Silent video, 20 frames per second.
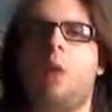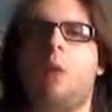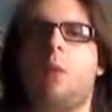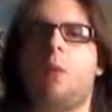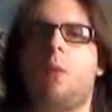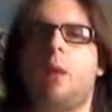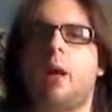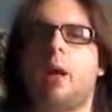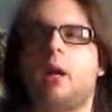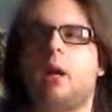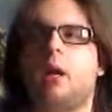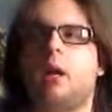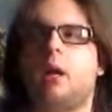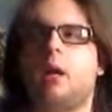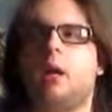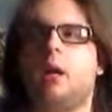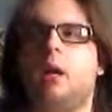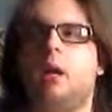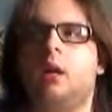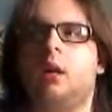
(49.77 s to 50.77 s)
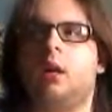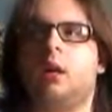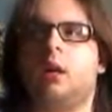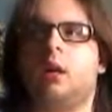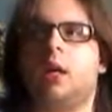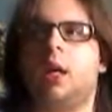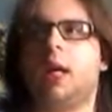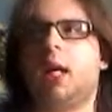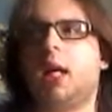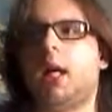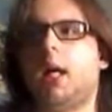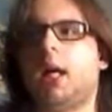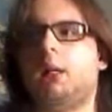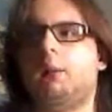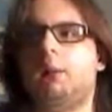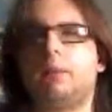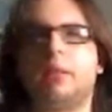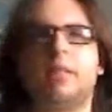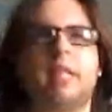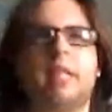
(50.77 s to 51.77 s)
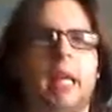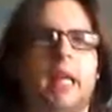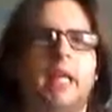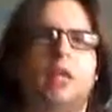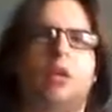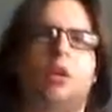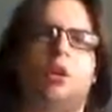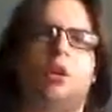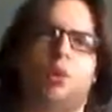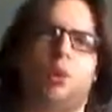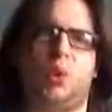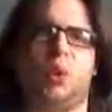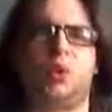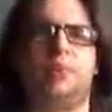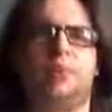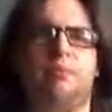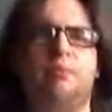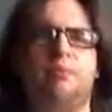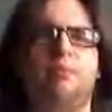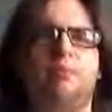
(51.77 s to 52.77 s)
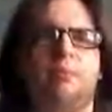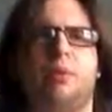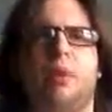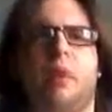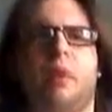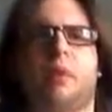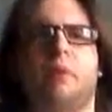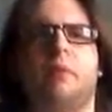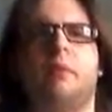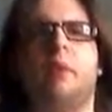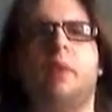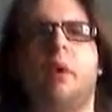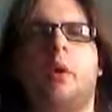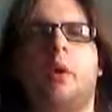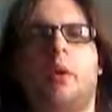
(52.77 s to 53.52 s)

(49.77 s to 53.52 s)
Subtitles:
where Britannia, or Britain,